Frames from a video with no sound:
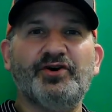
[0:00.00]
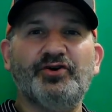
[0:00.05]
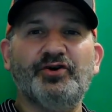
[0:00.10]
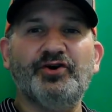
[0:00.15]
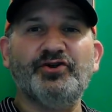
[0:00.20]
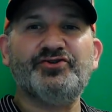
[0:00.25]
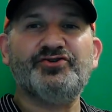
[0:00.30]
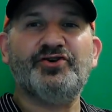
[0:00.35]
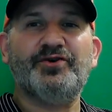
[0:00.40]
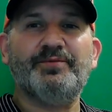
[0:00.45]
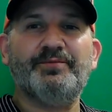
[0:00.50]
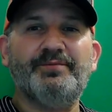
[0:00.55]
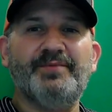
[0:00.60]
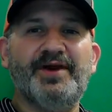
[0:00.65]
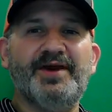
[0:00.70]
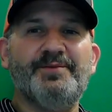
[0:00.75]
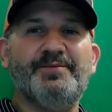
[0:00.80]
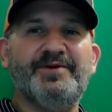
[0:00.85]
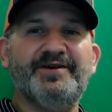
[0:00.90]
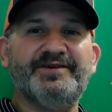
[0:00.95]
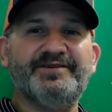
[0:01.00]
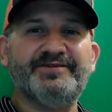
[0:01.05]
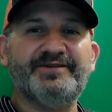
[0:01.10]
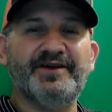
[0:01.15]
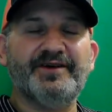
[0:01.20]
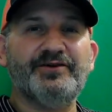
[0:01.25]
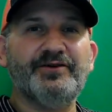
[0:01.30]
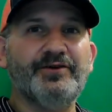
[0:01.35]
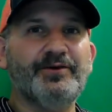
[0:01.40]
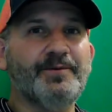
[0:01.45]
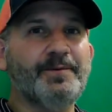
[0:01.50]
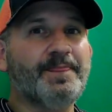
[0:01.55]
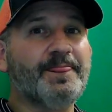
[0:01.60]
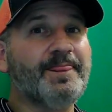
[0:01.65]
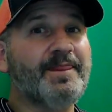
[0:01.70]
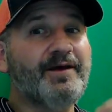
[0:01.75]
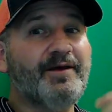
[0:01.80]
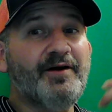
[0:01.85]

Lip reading: culture may be subtle,